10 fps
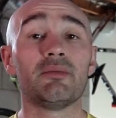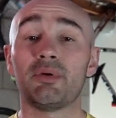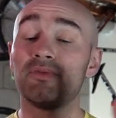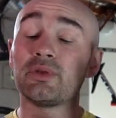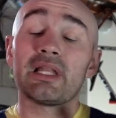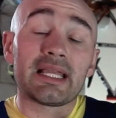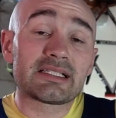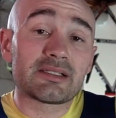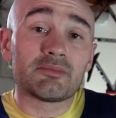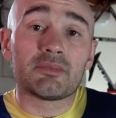But if you'd like
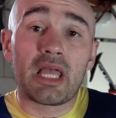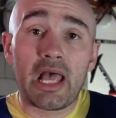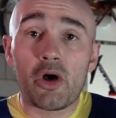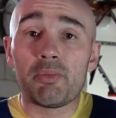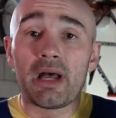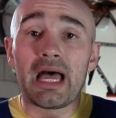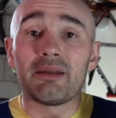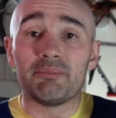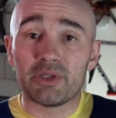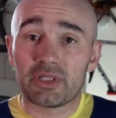some help
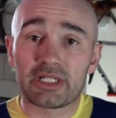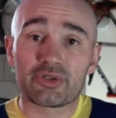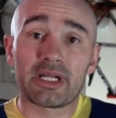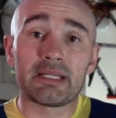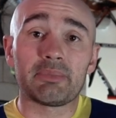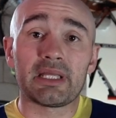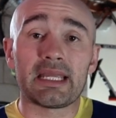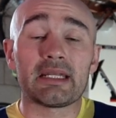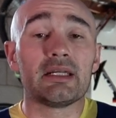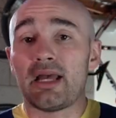on building a training
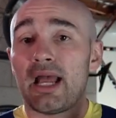plan,